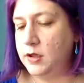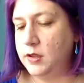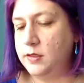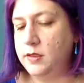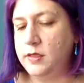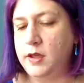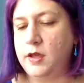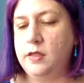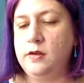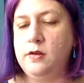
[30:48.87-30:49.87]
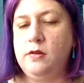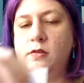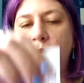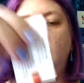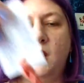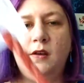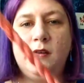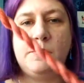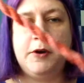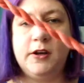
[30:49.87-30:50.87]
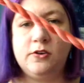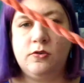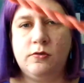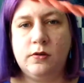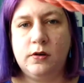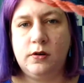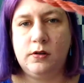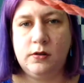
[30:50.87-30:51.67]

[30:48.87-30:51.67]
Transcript: And then the other Gloriana is Branch Coral.